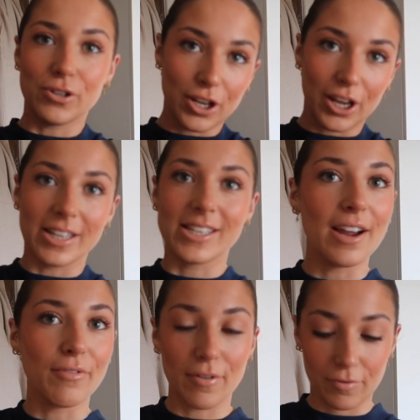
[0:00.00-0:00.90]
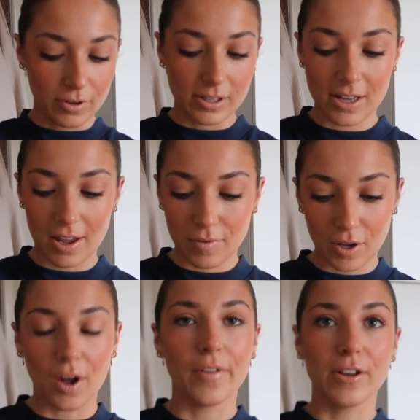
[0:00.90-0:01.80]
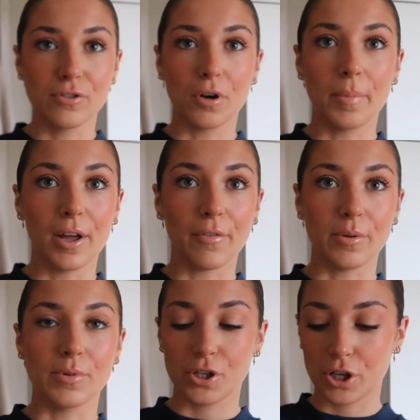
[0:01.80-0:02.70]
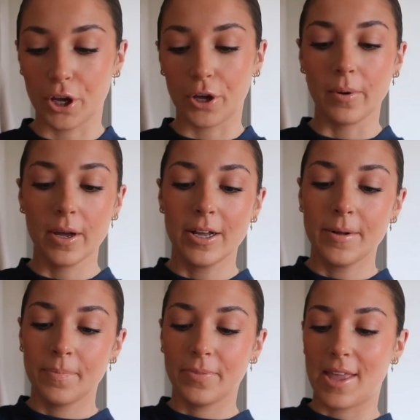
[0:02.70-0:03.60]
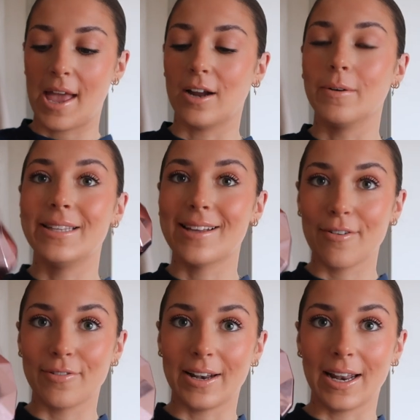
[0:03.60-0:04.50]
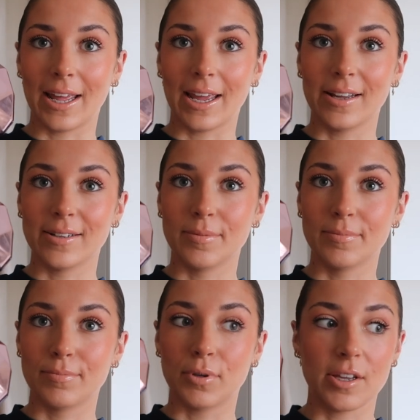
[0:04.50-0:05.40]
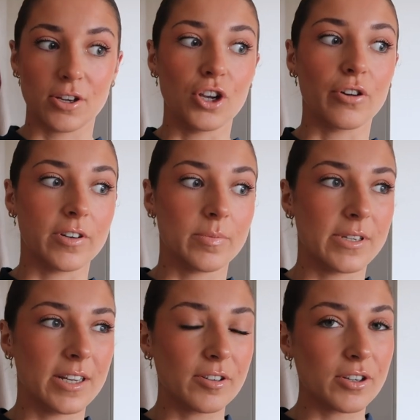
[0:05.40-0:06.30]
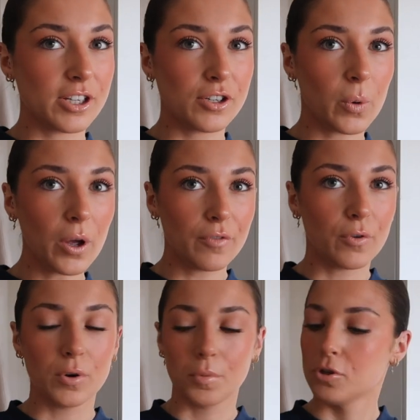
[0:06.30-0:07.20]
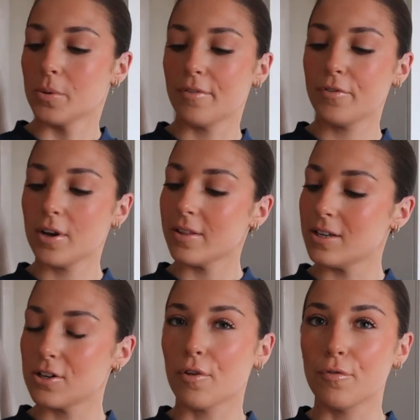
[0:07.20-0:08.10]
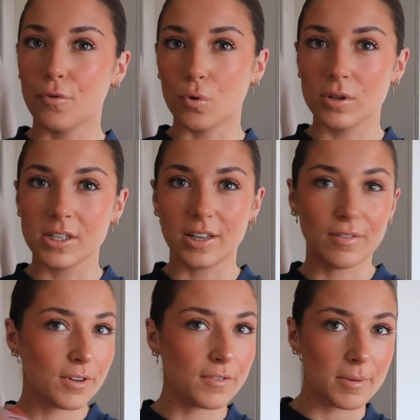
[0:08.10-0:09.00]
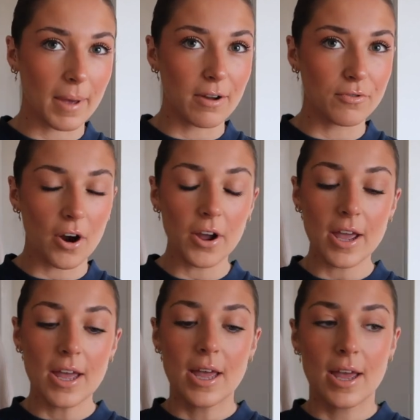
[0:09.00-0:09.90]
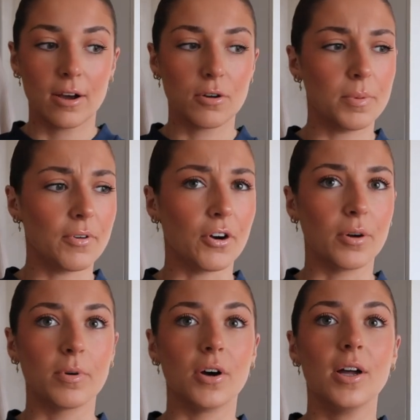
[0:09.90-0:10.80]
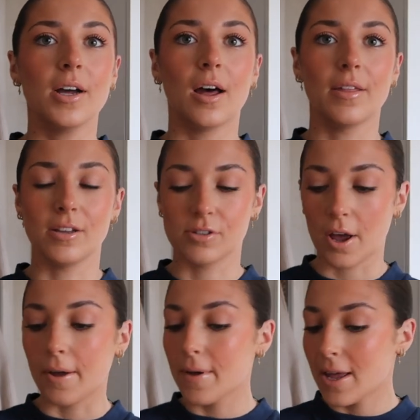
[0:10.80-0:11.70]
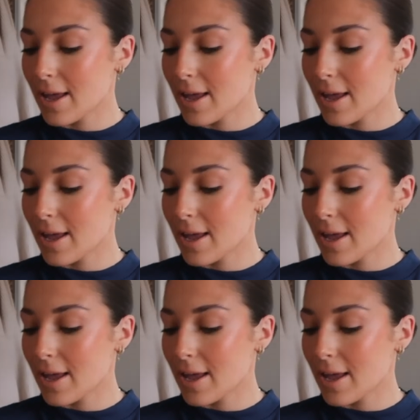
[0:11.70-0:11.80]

So you can take reference if you like those sort of perfumes too. Then I would definitely put this on your Christmas list because it's quite affordable too. I feel like these are like £40-50, right? Could be wrong, but I think so.